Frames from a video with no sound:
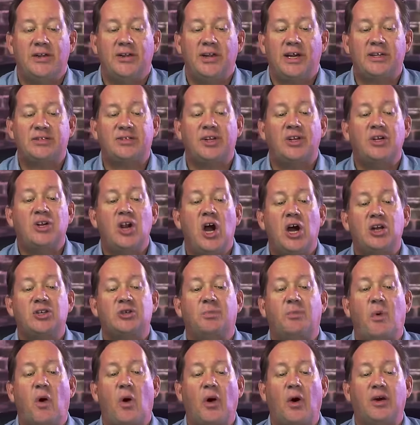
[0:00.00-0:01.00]
That's the
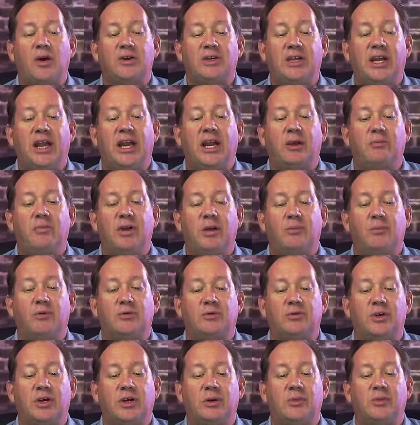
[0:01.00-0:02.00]
nudge part to getting people
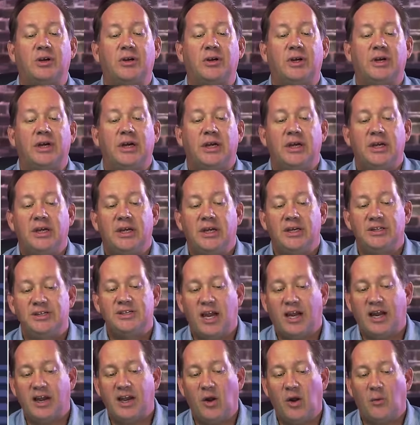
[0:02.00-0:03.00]
treatment. Is
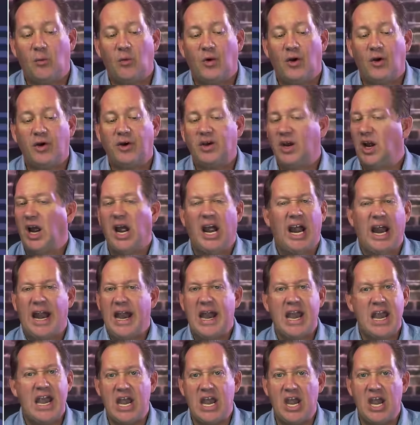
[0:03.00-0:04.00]
that going to work?
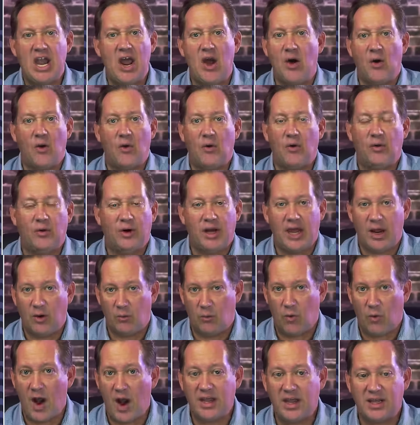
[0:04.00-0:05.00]
No.
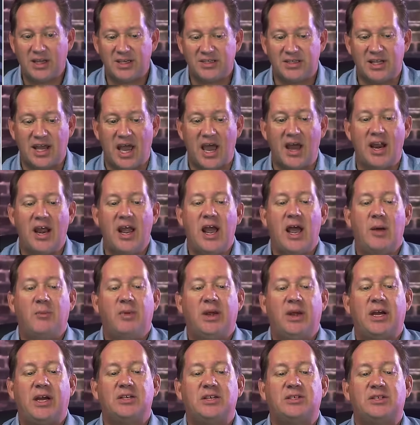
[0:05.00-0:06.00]
And why is that?
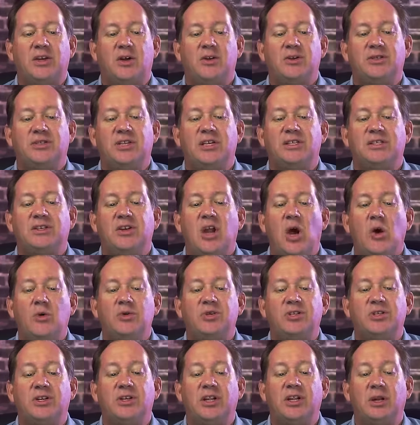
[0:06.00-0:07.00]
Because there's this
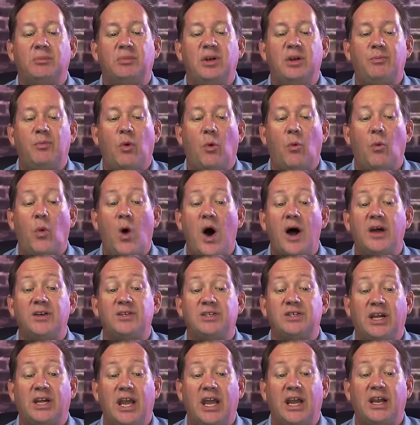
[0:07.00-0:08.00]
notion that people
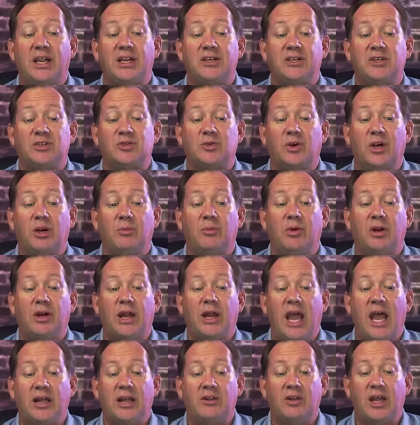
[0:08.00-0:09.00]
want to get into treatment
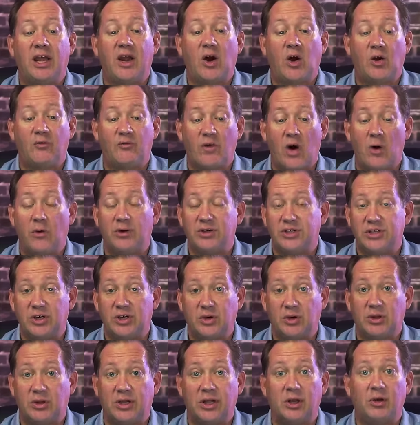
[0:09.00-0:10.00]
and they are
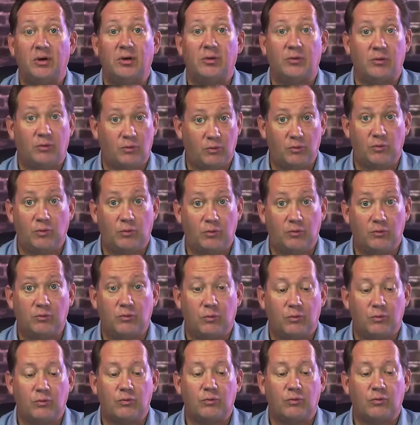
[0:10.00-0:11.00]
voluntarily
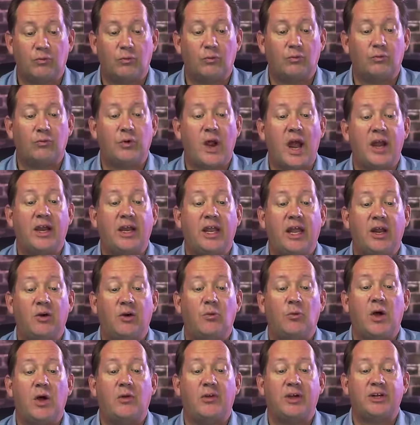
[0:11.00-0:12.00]
ready
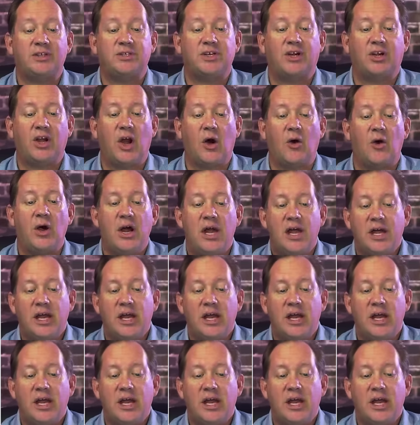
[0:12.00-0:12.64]
and willing to go.